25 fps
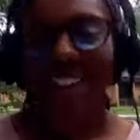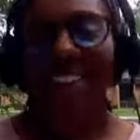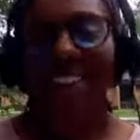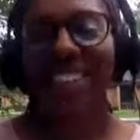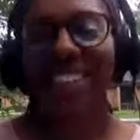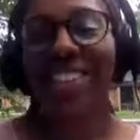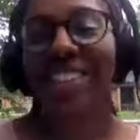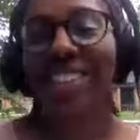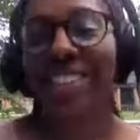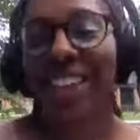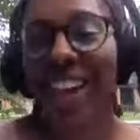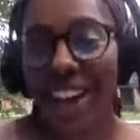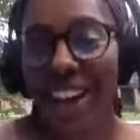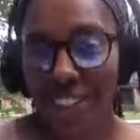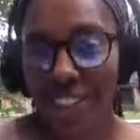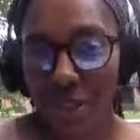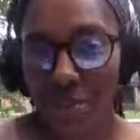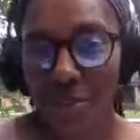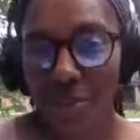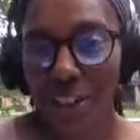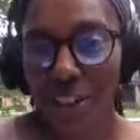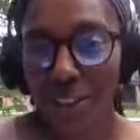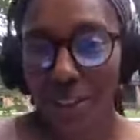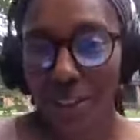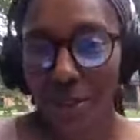this is God
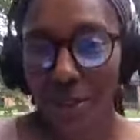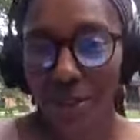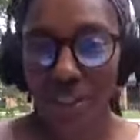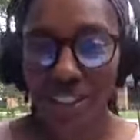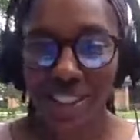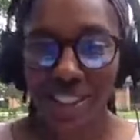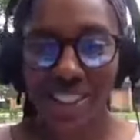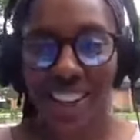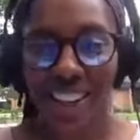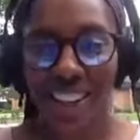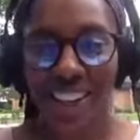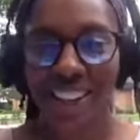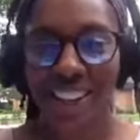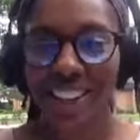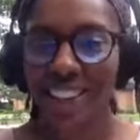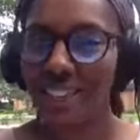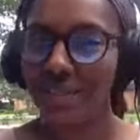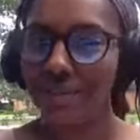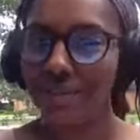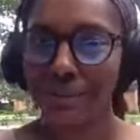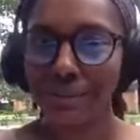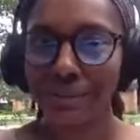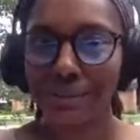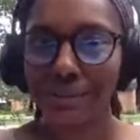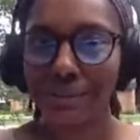speaking to Isaiah.
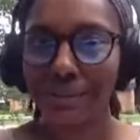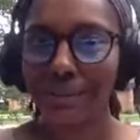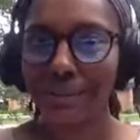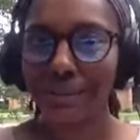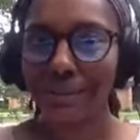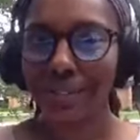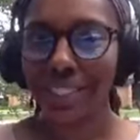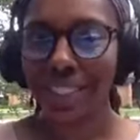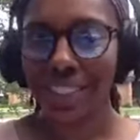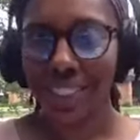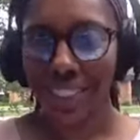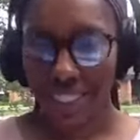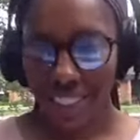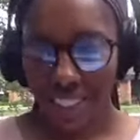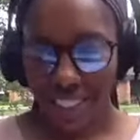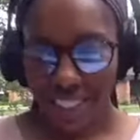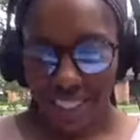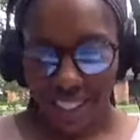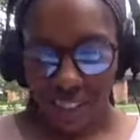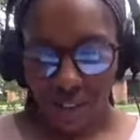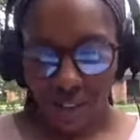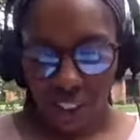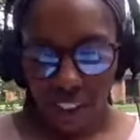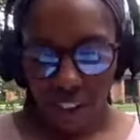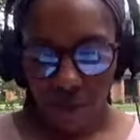Mm,
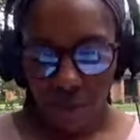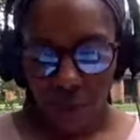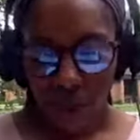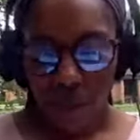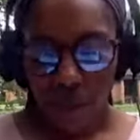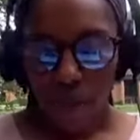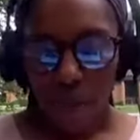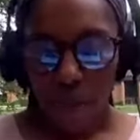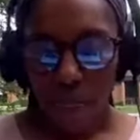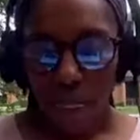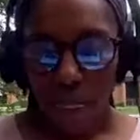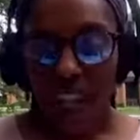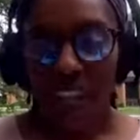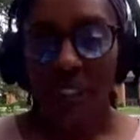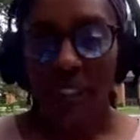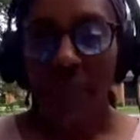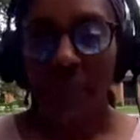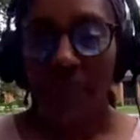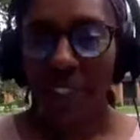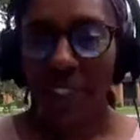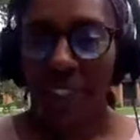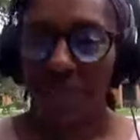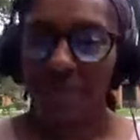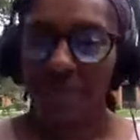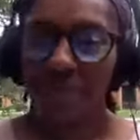forgive me.
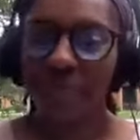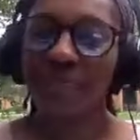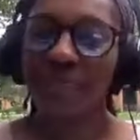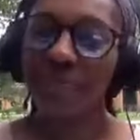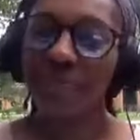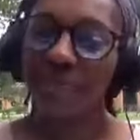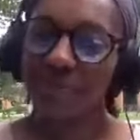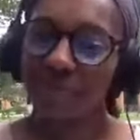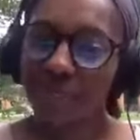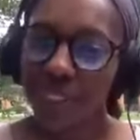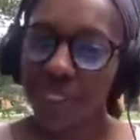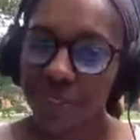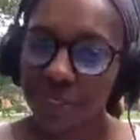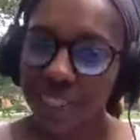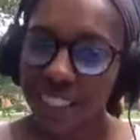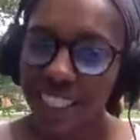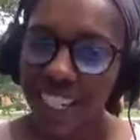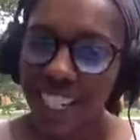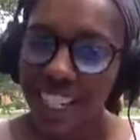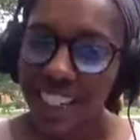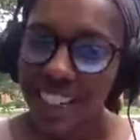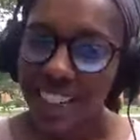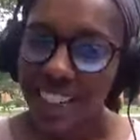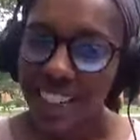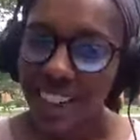Anyway.
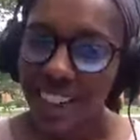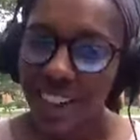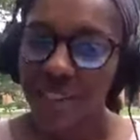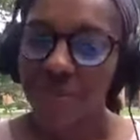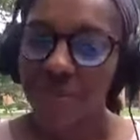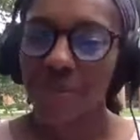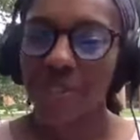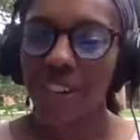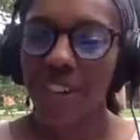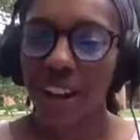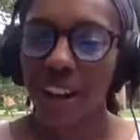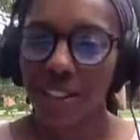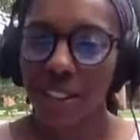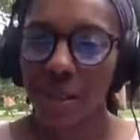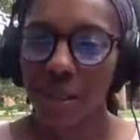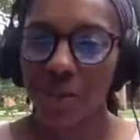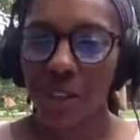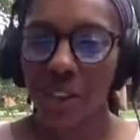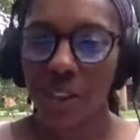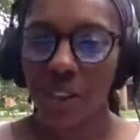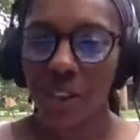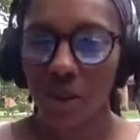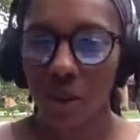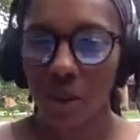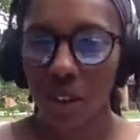58 starts with God
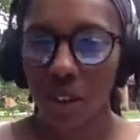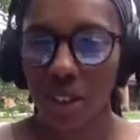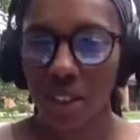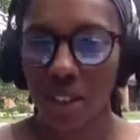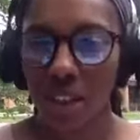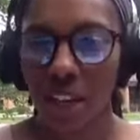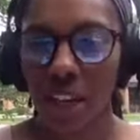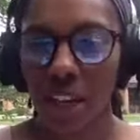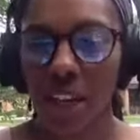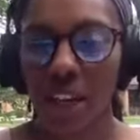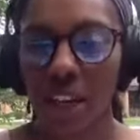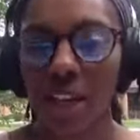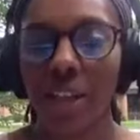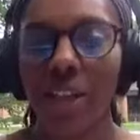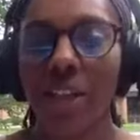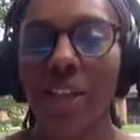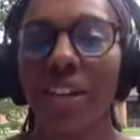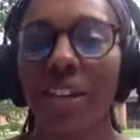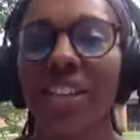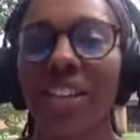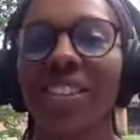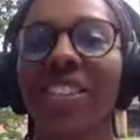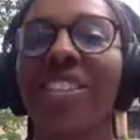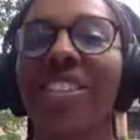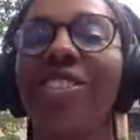speaking to Isaiah
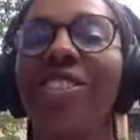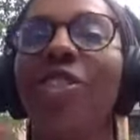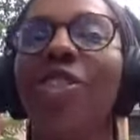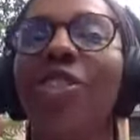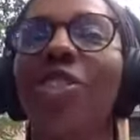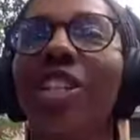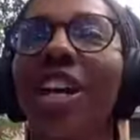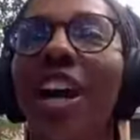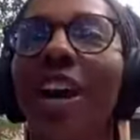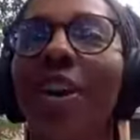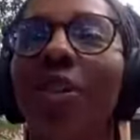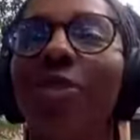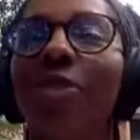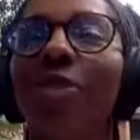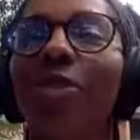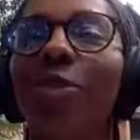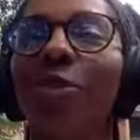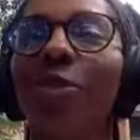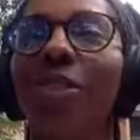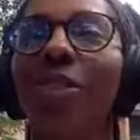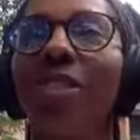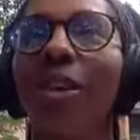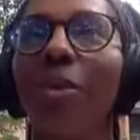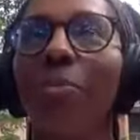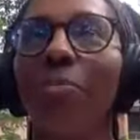to shout to
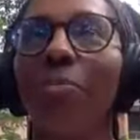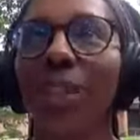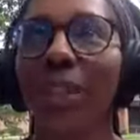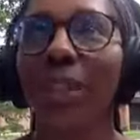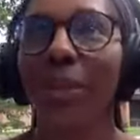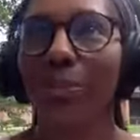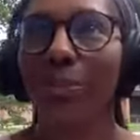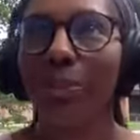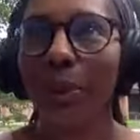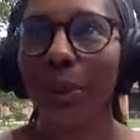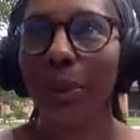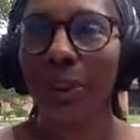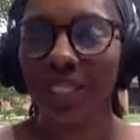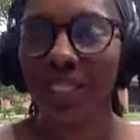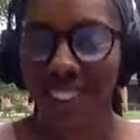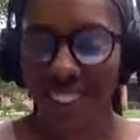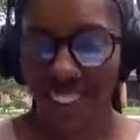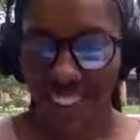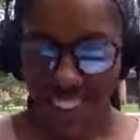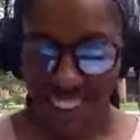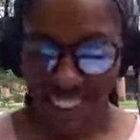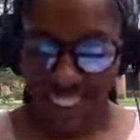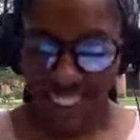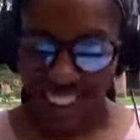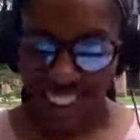the people.
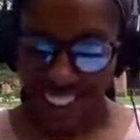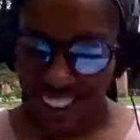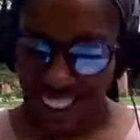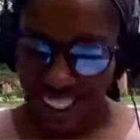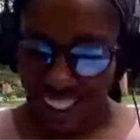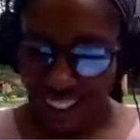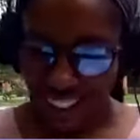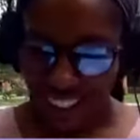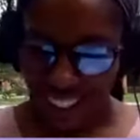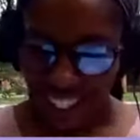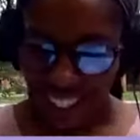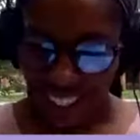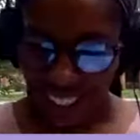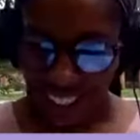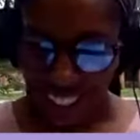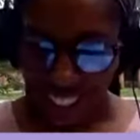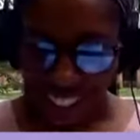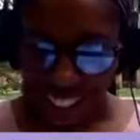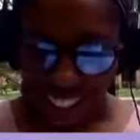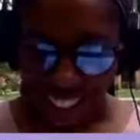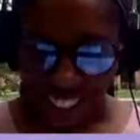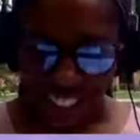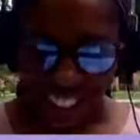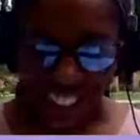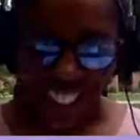Here we go.
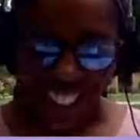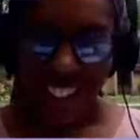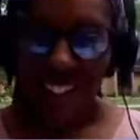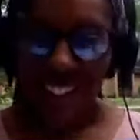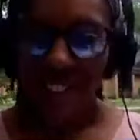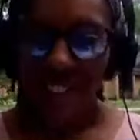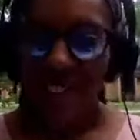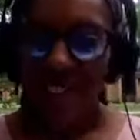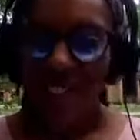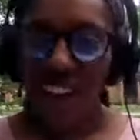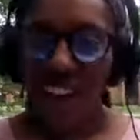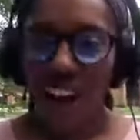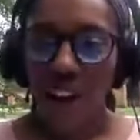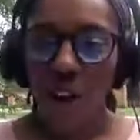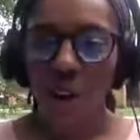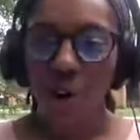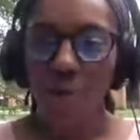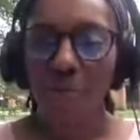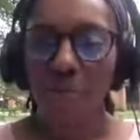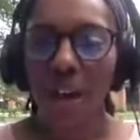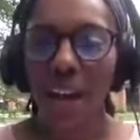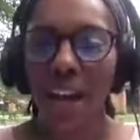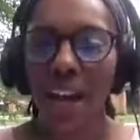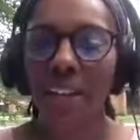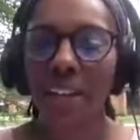Do not
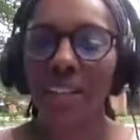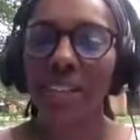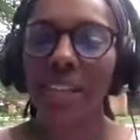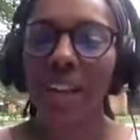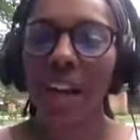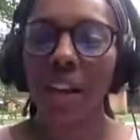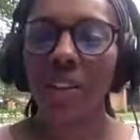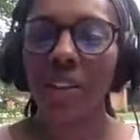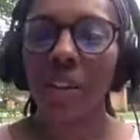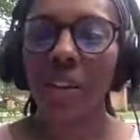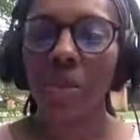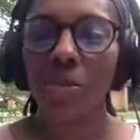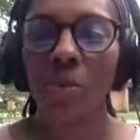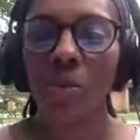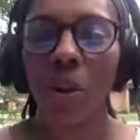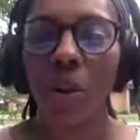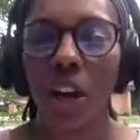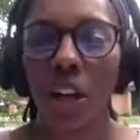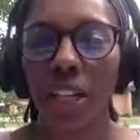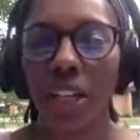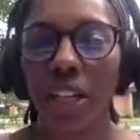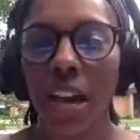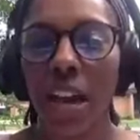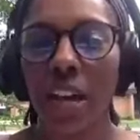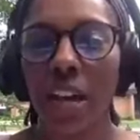hold back. Tell them
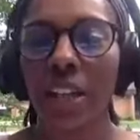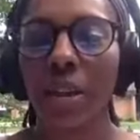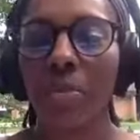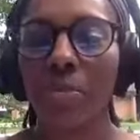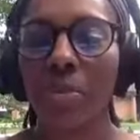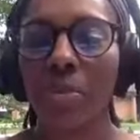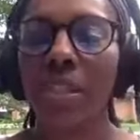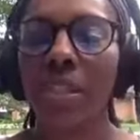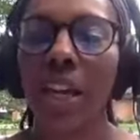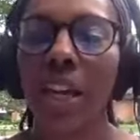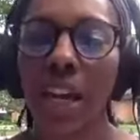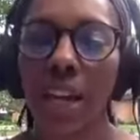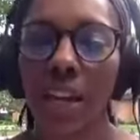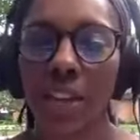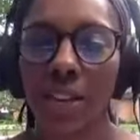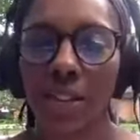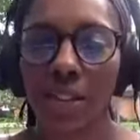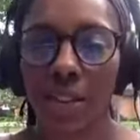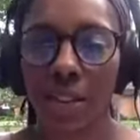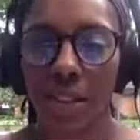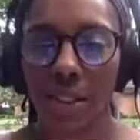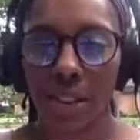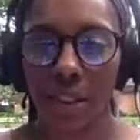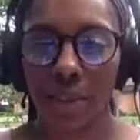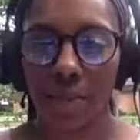what I am saying
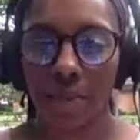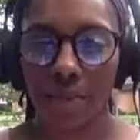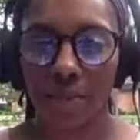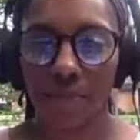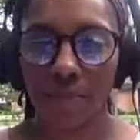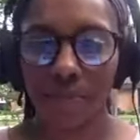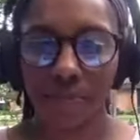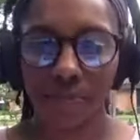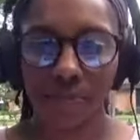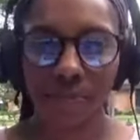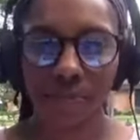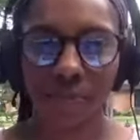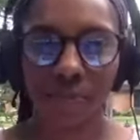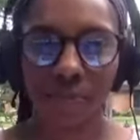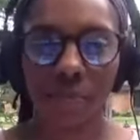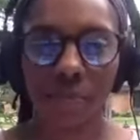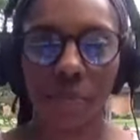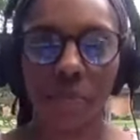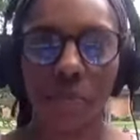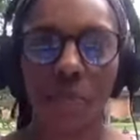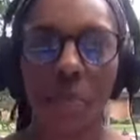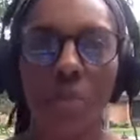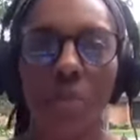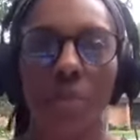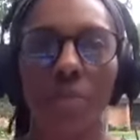to them.
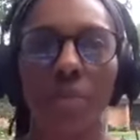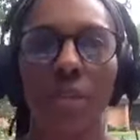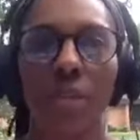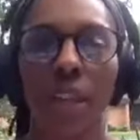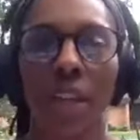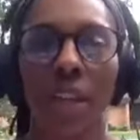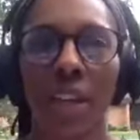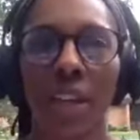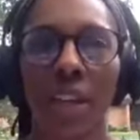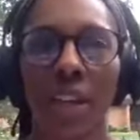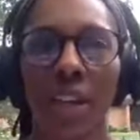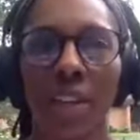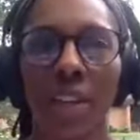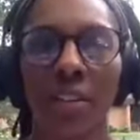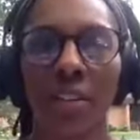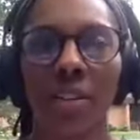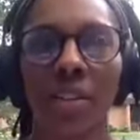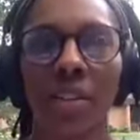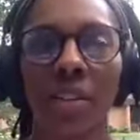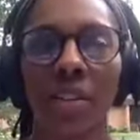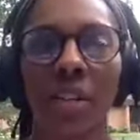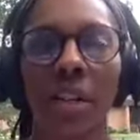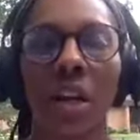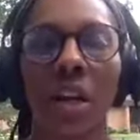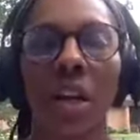And